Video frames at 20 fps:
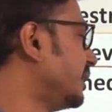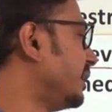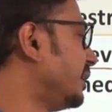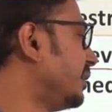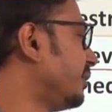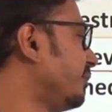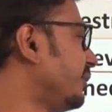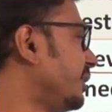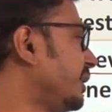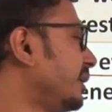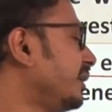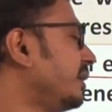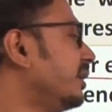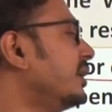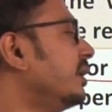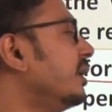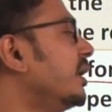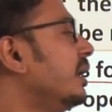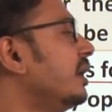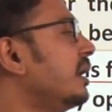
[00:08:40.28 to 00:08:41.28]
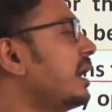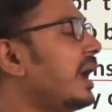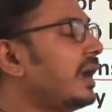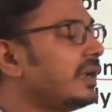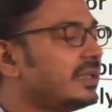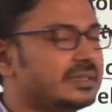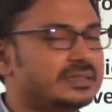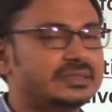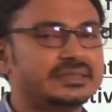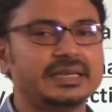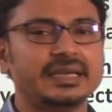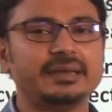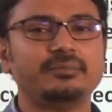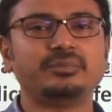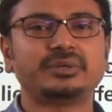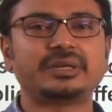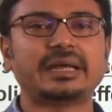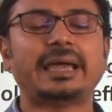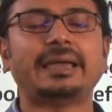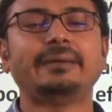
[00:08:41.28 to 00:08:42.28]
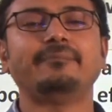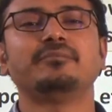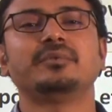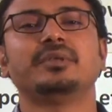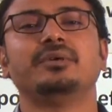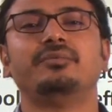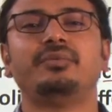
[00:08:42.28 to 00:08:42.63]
inequity. At the same time,